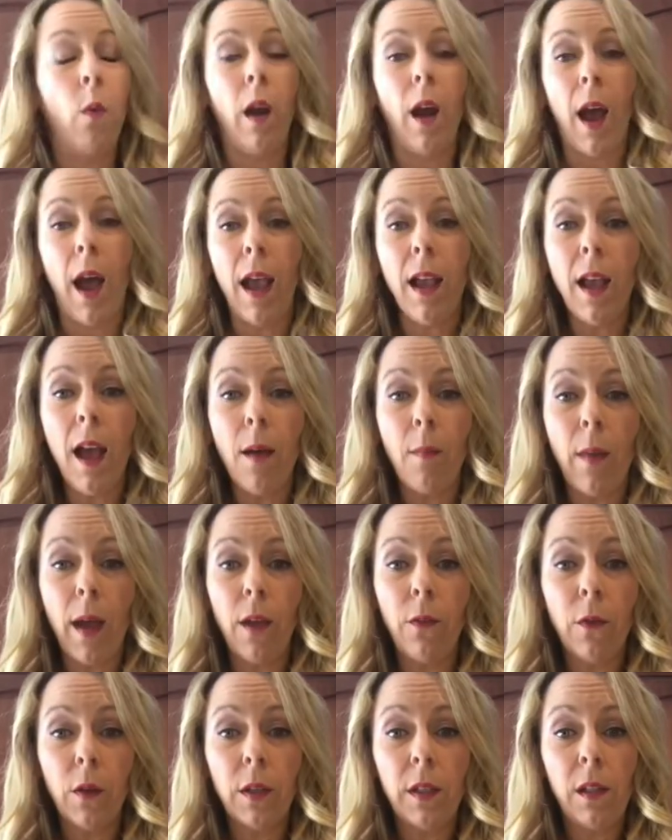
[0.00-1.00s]
When I got
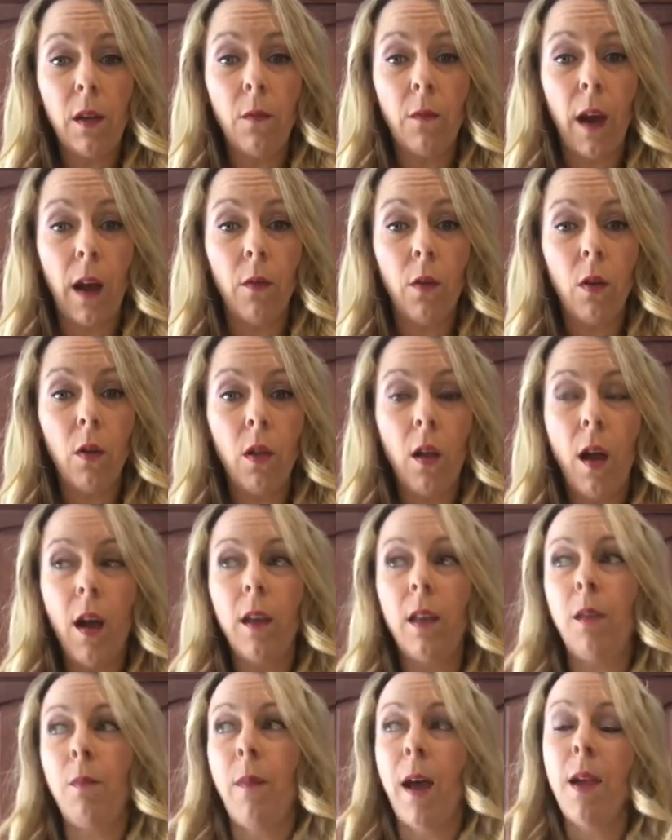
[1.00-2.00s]
my first
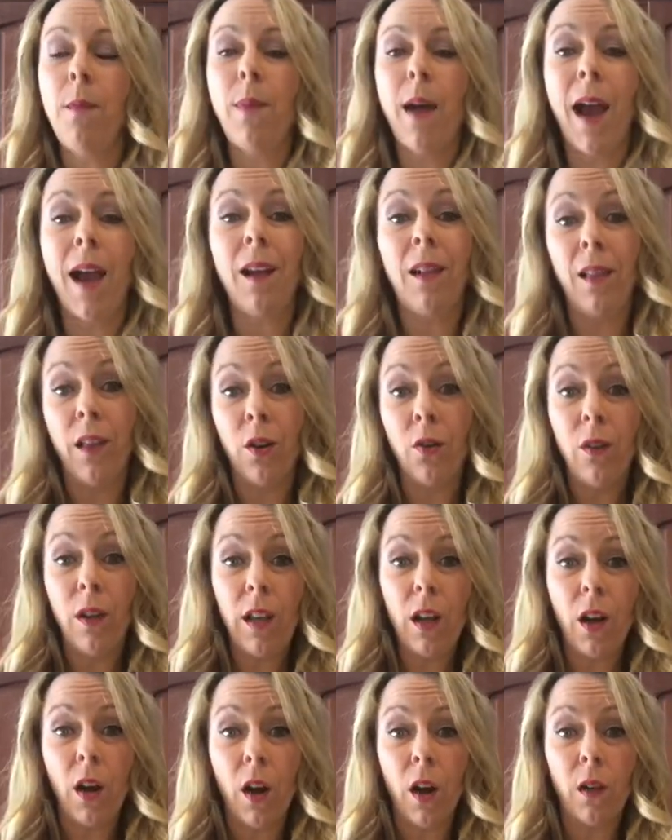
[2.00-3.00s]
EnviroCloth, my back
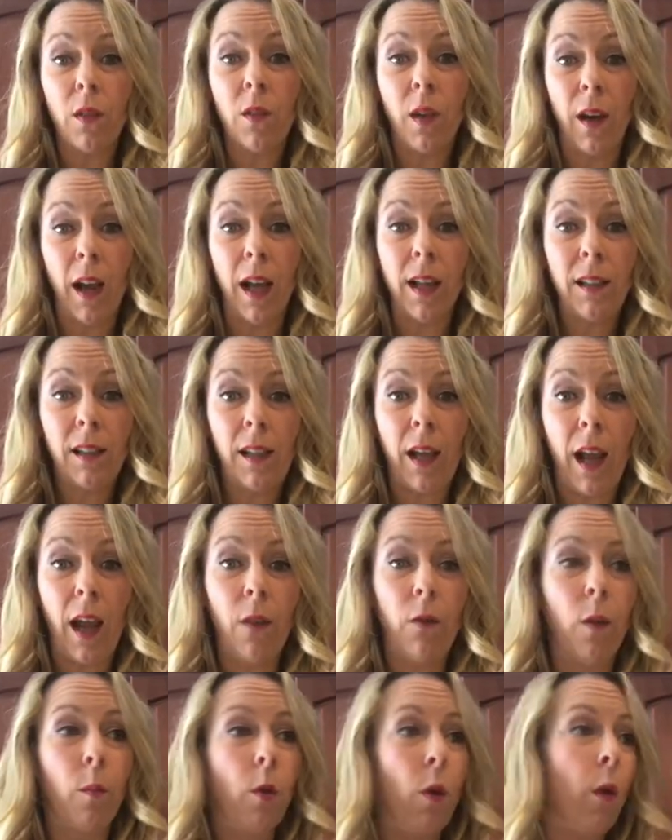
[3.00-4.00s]
literally hurt the next
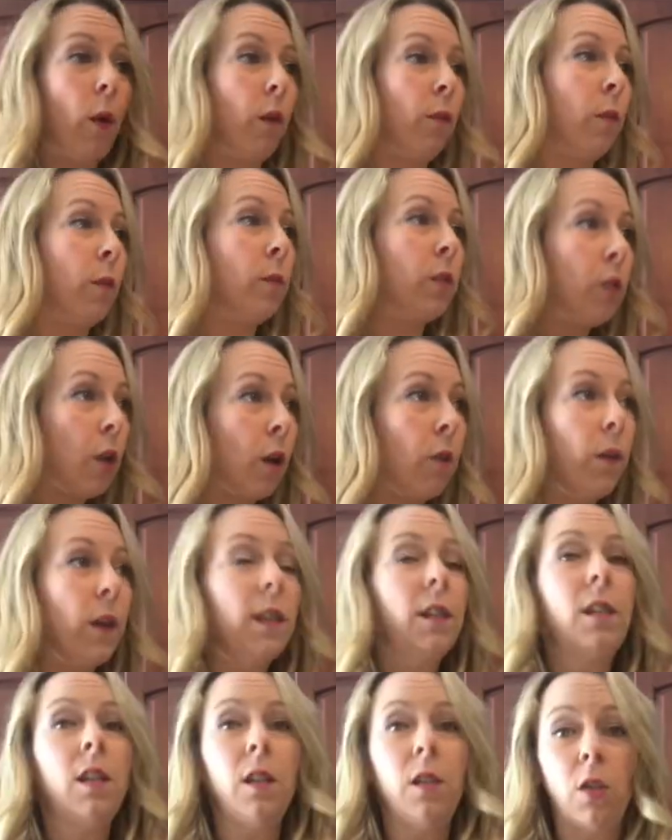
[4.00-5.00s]
day from going from
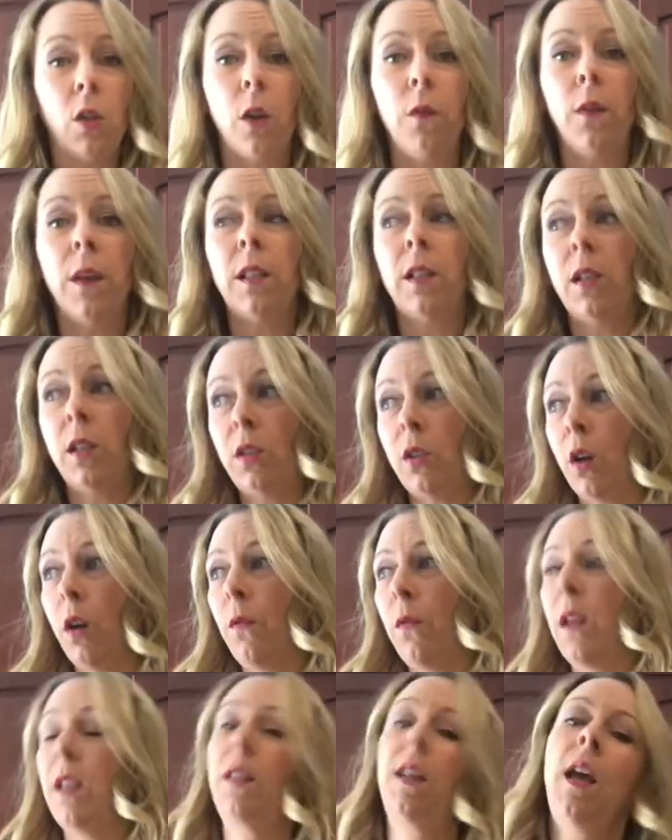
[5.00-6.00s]
surface to surface to
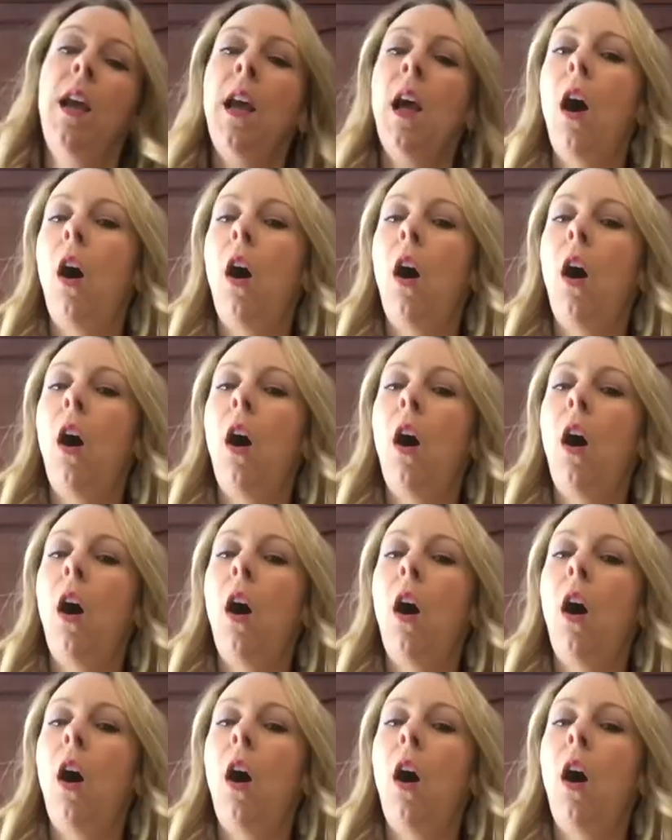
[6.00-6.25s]
surface.